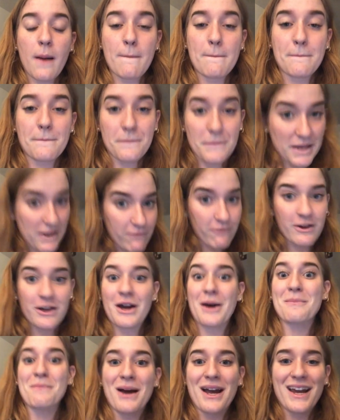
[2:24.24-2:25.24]
beefing
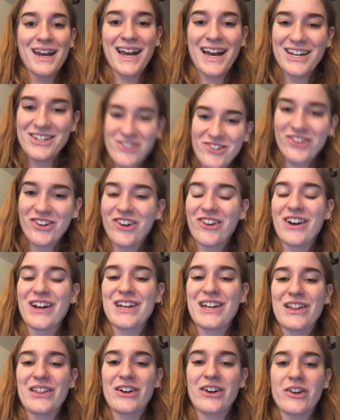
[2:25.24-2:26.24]
up my
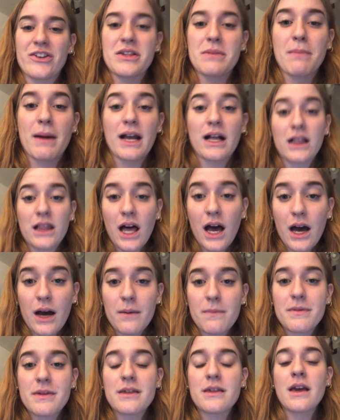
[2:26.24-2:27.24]
extracurriculars and my
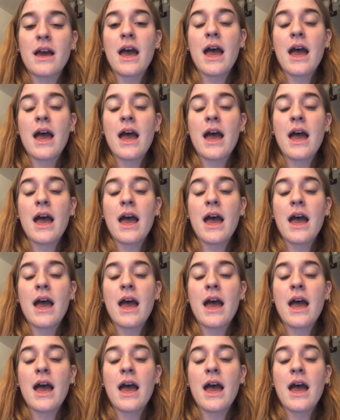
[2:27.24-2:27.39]
clubs